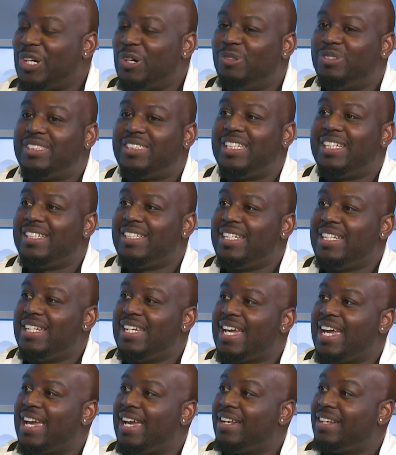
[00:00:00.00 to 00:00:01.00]
So
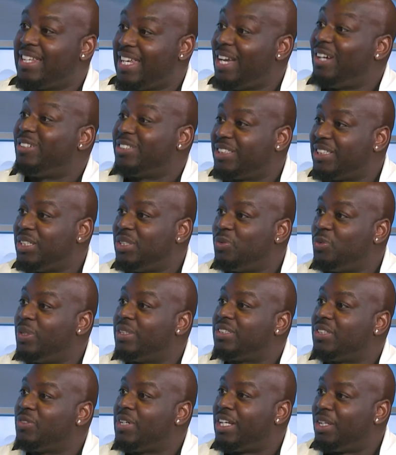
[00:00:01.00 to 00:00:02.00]
Sydney and Kelson
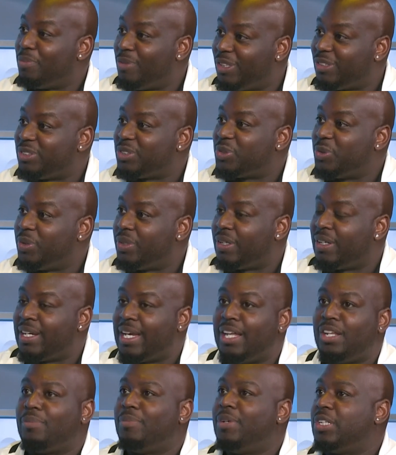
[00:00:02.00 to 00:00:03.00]
went to elementary school, uh,
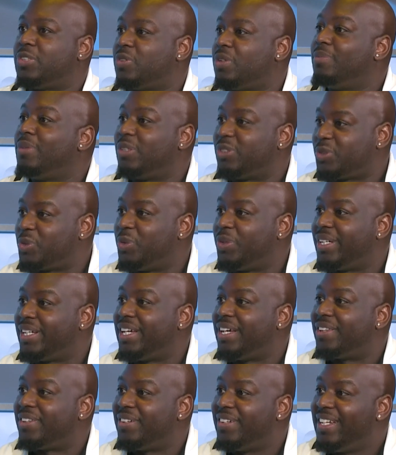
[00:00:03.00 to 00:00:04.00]
elementary middle school
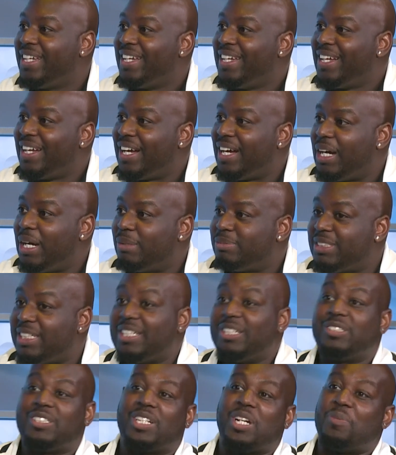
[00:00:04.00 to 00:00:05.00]
together. Um,
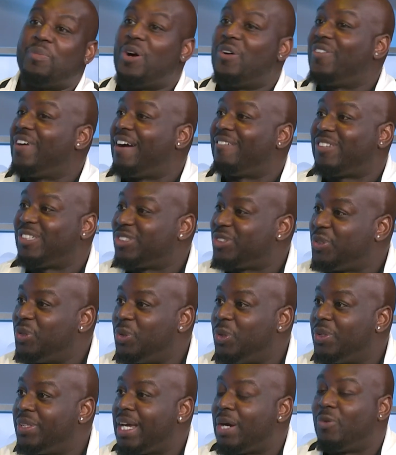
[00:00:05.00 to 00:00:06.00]
Sydney's come over after
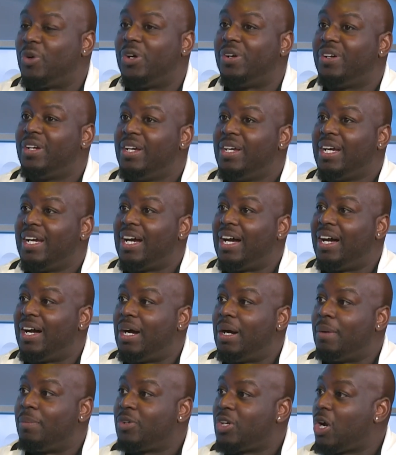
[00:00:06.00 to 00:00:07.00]
school. They were
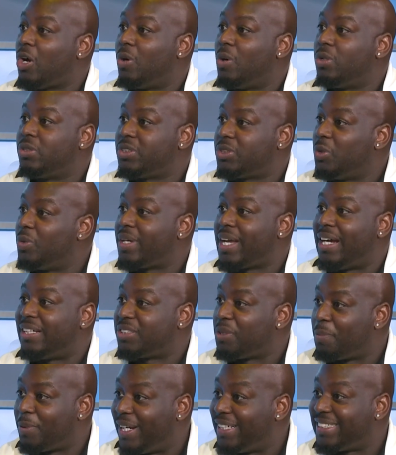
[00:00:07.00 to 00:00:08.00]
um, co-student
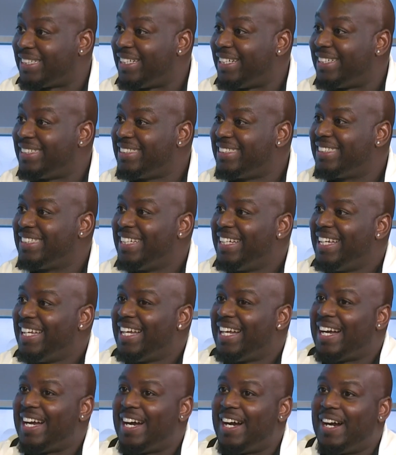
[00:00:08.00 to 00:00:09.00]
council presidents.
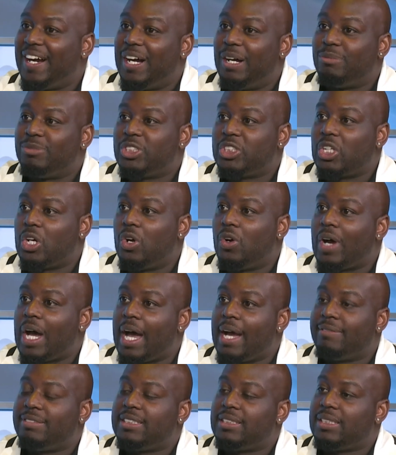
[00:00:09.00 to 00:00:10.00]
Yes, um, yes. So
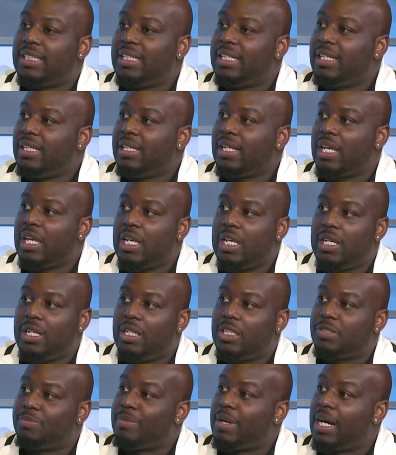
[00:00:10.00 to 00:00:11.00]
I've seen he
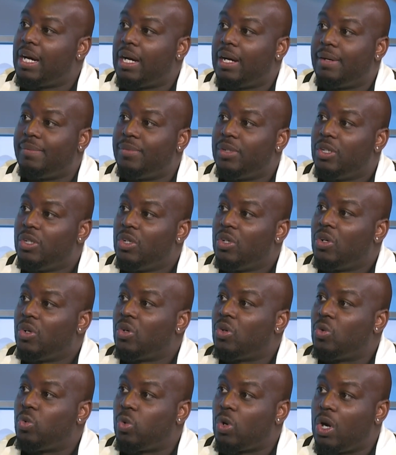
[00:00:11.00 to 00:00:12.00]
and his mom
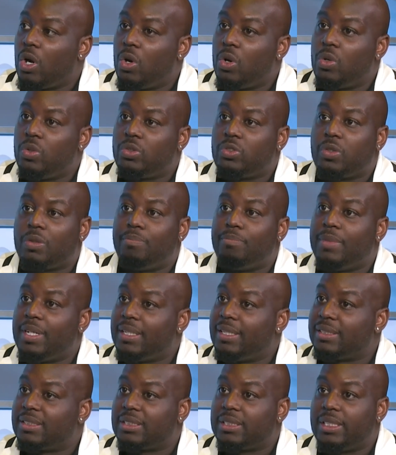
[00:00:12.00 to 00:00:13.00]
grow yes.
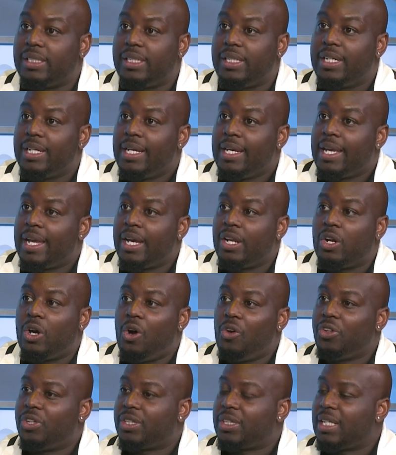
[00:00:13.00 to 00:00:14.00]
tremendously and
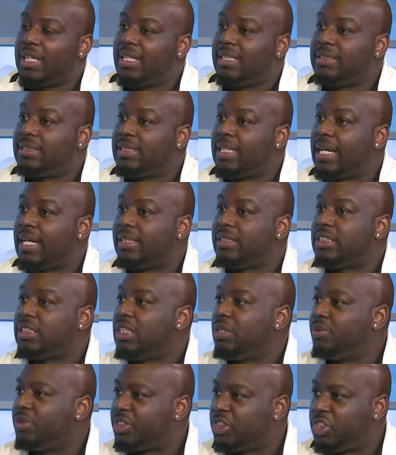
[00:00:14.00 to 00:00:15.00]
all the things that
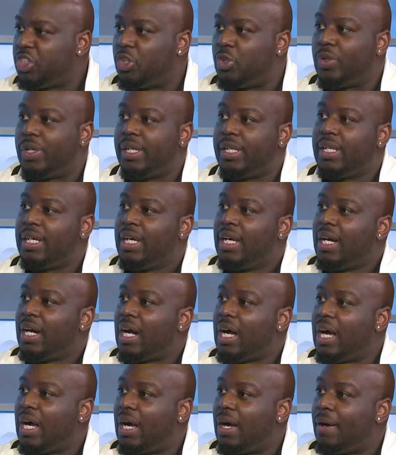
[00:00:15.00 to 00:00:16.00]
she was doing.
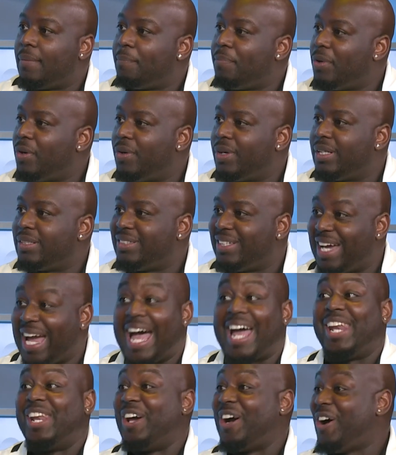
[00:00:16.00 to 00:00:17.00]
They have um, a new um, baby also.
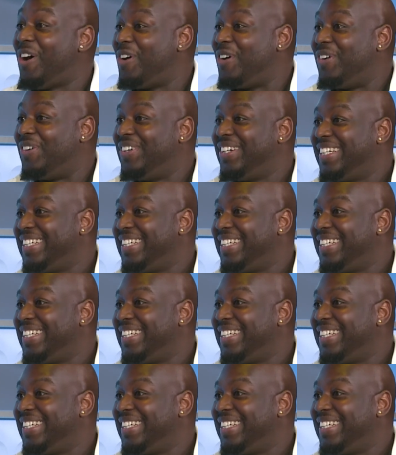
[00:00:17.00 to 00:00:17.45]
I know.